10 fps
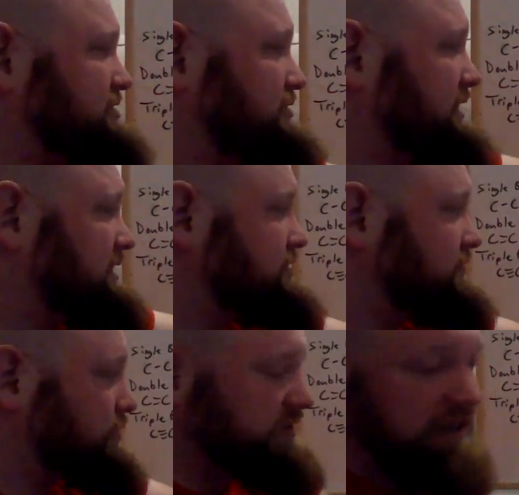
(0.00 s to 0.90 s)
It's only got 2,
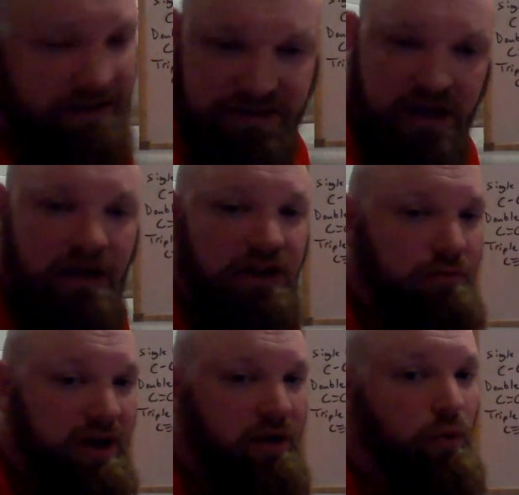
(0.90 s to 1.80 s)
4, 6. You
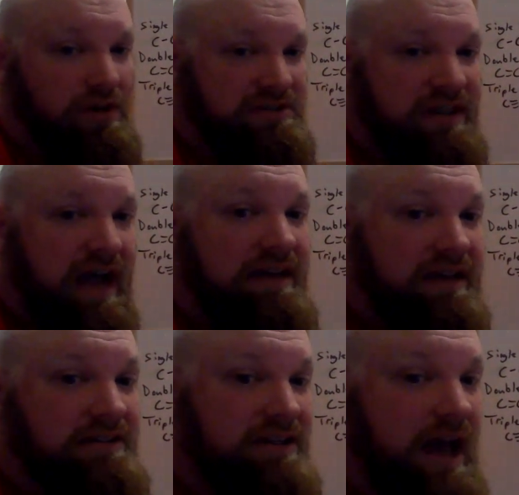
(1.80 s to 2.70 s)
pick one side,
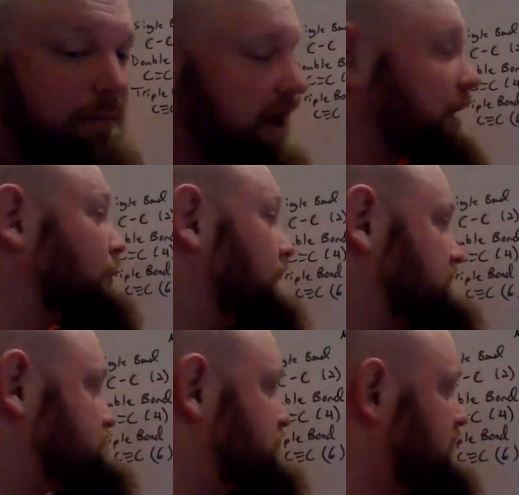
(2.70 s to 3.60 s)
does not matter
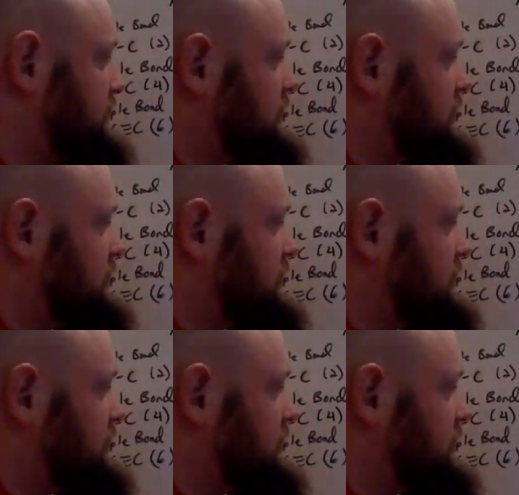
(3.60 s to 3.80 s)
which.